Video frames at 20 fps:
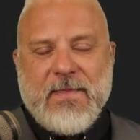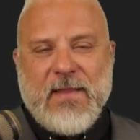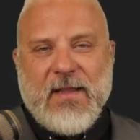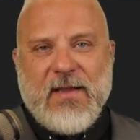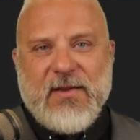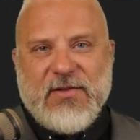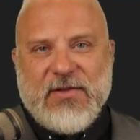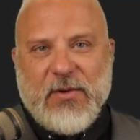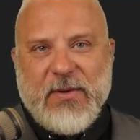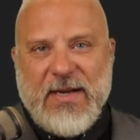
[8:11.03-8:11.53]

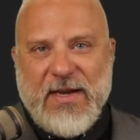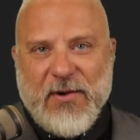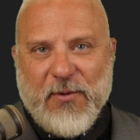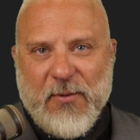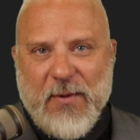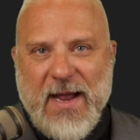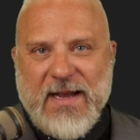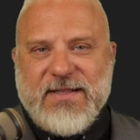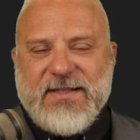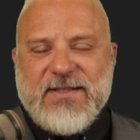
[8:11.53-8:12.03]
So he
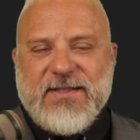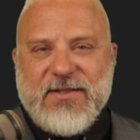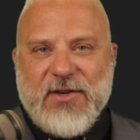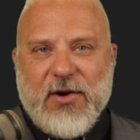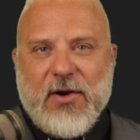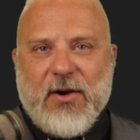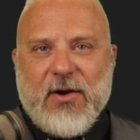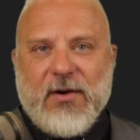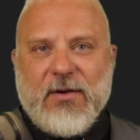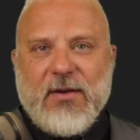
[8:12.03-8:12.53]
arrests
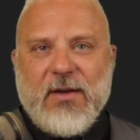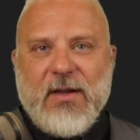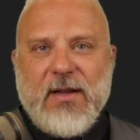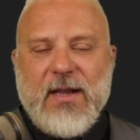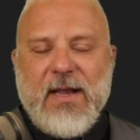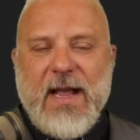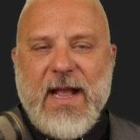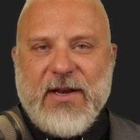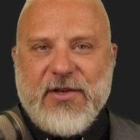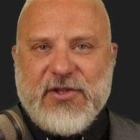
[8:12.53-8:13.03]
her
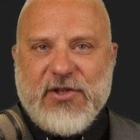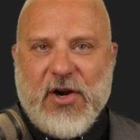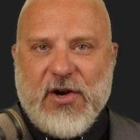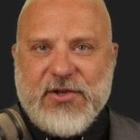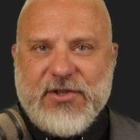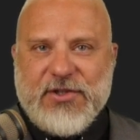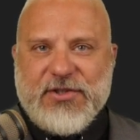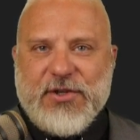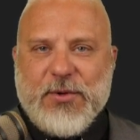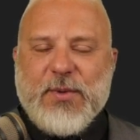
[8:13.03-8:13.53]
and
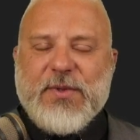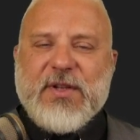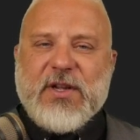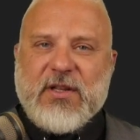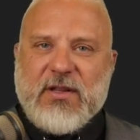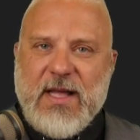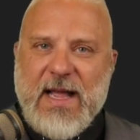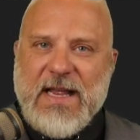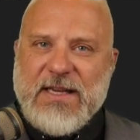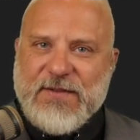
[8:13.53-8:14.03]
charges her with a
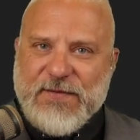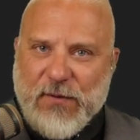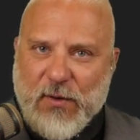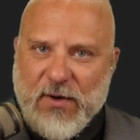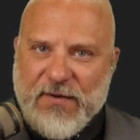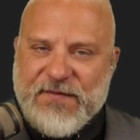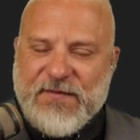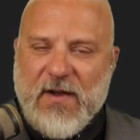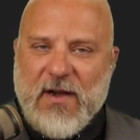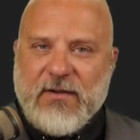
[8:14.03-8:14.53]
class 4
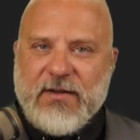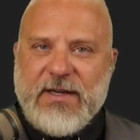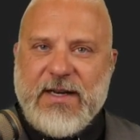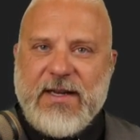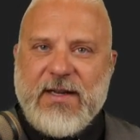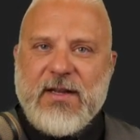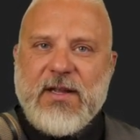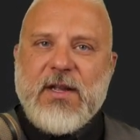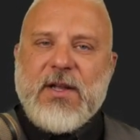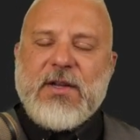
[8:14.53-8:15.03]
felony,
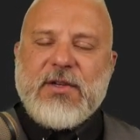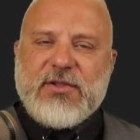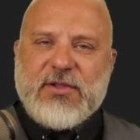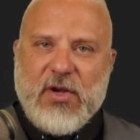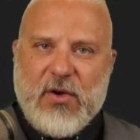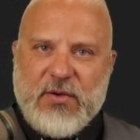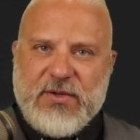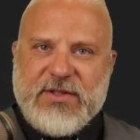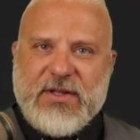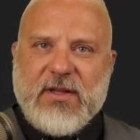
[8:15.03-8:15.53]

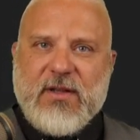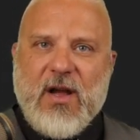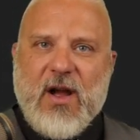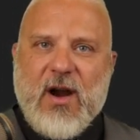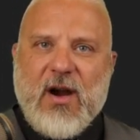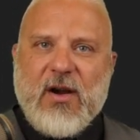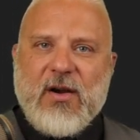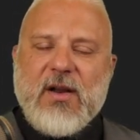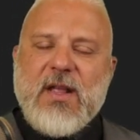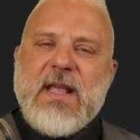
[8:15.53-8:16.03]
tows the
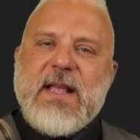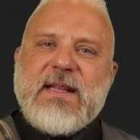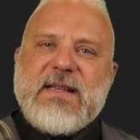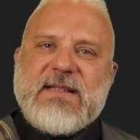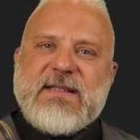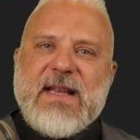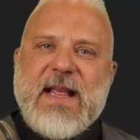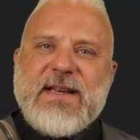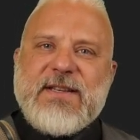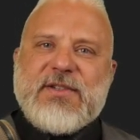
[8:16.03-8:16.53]
car,
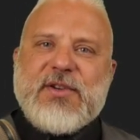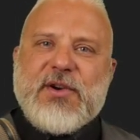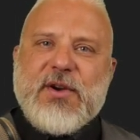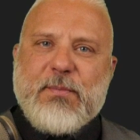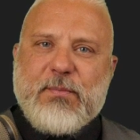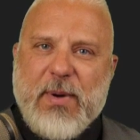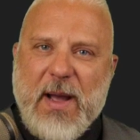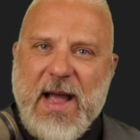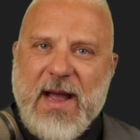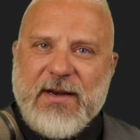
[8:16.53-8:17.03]
sends her to
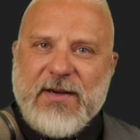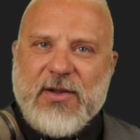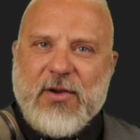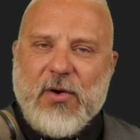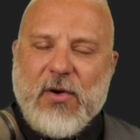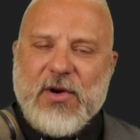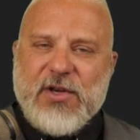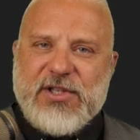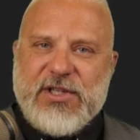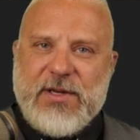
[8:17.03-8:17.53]
bond
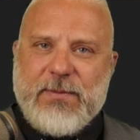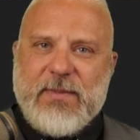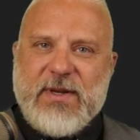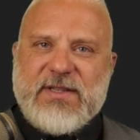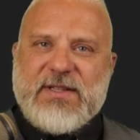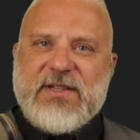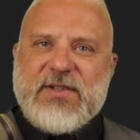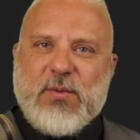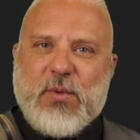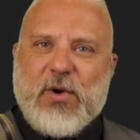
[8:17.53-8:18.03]
court. She
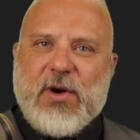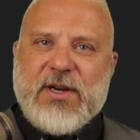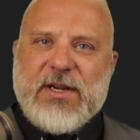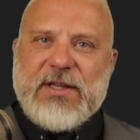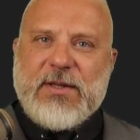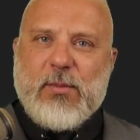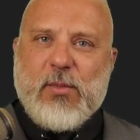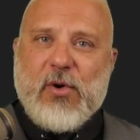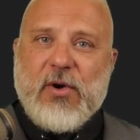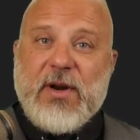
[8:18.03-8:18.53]
misses work in the
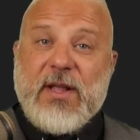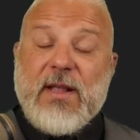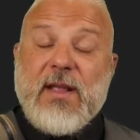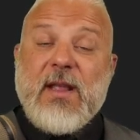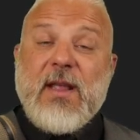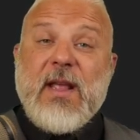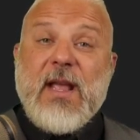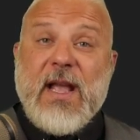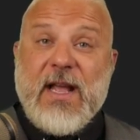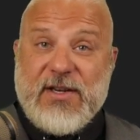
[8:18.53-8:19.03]
morning,
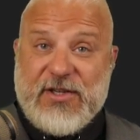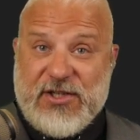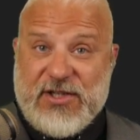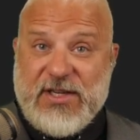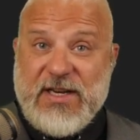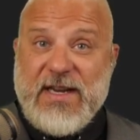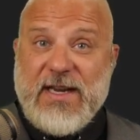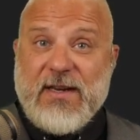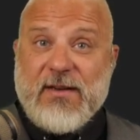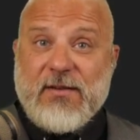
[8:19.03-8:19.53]
and
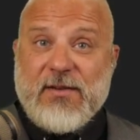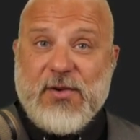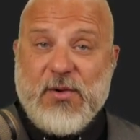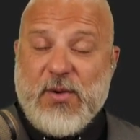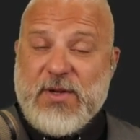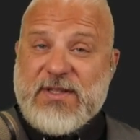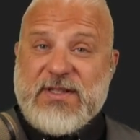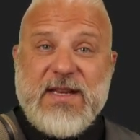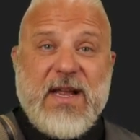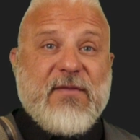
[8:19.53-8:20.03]
she, who
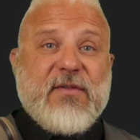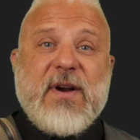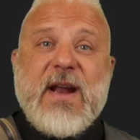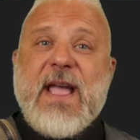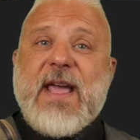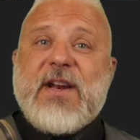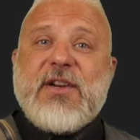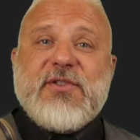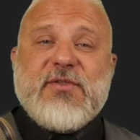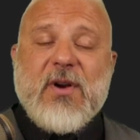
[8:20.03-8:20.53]
has never
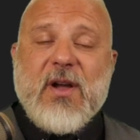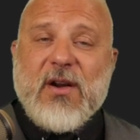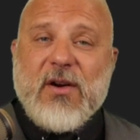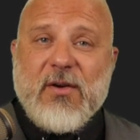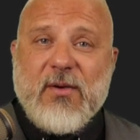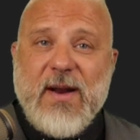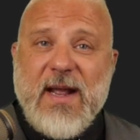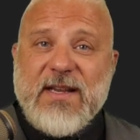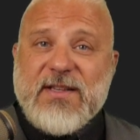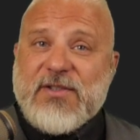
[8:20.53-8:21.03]
had a drug
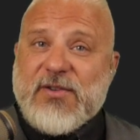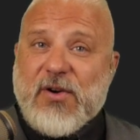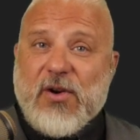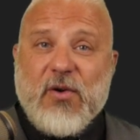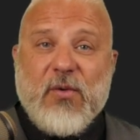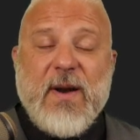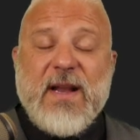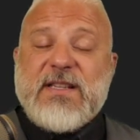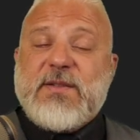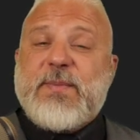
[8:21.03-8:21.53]
arrest or
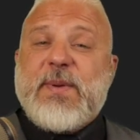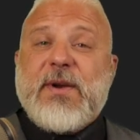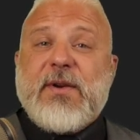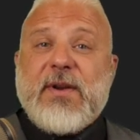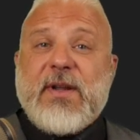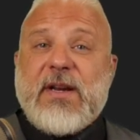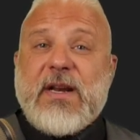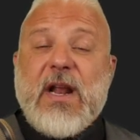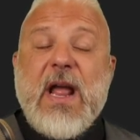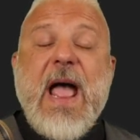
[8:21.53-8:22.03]
arrest
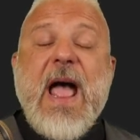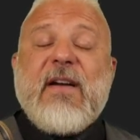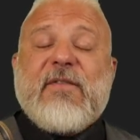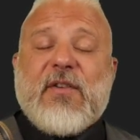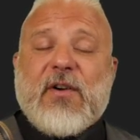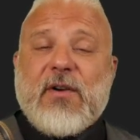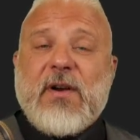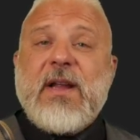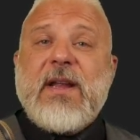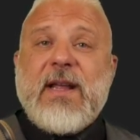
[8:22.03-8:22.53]
period
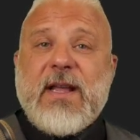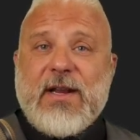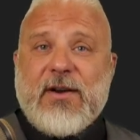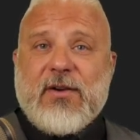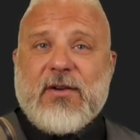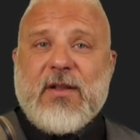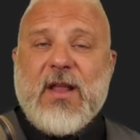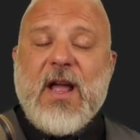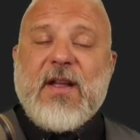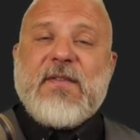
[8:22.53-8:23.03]
ever in her
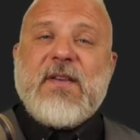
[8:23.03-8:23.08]
life,